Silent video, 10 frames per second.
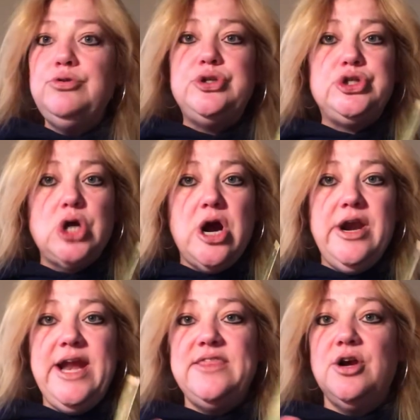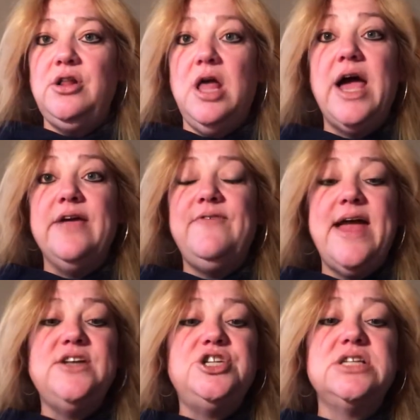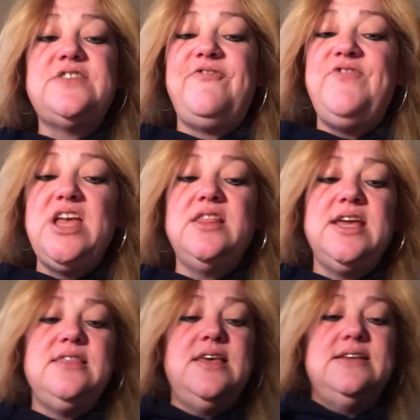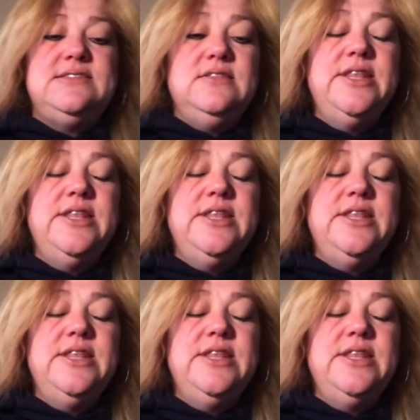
new start in their life, and just feeling this